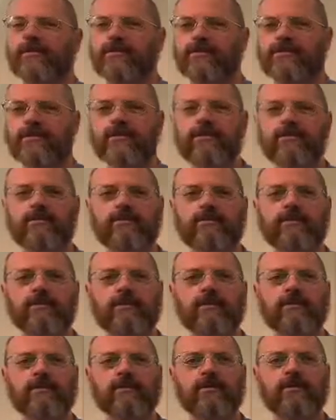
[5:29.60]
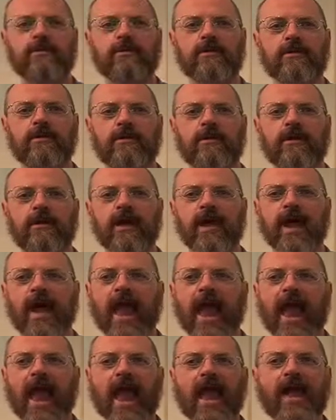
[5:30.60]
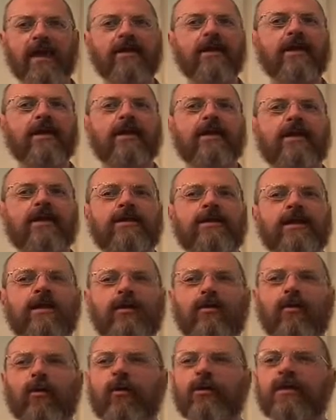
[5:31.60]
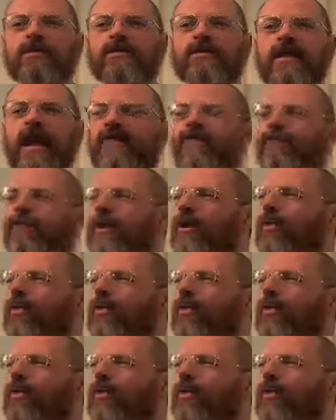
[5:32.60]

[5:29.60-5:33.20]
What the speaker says: to do. And then, of course, everybody